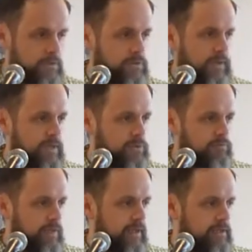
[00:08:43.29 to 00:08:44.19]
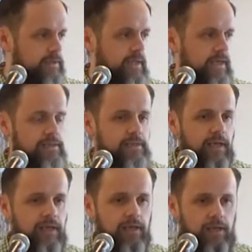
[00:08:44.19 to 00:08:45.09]
So I guess it really kind of states
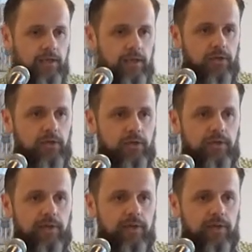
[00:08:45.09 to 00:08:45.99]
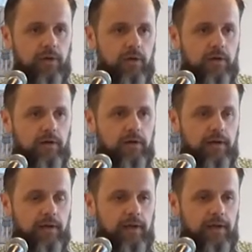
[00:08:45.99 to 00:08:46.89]
that, you know, the
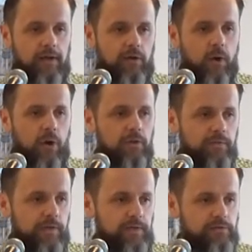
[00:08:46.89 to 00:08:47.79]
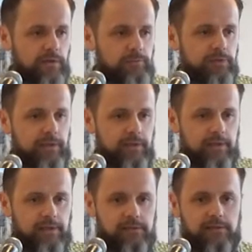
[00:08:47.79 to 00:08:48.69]
uh, all of kind of scripture
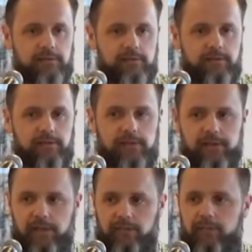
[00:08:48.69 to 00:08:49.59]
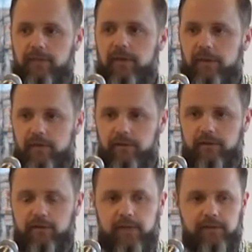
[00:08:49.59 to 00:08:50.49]
is is kind of here, you
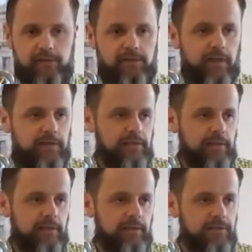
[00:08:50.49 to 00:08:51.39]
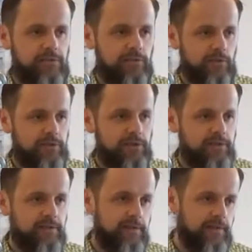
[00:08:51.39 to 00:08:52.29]
know, that delighting is not
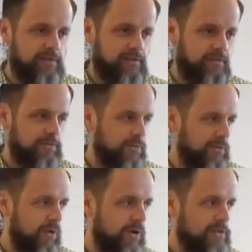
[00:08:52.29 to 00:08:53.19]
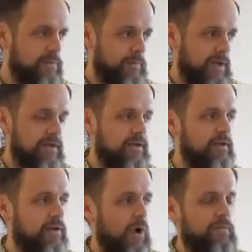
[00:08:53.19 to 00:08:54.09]
just in the, the law as we might
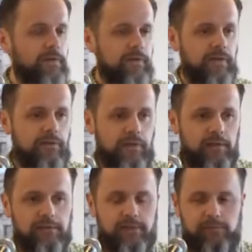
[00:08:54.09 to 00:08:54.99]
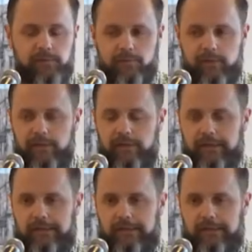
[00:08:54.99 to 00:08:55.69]
often kind of think in terms of the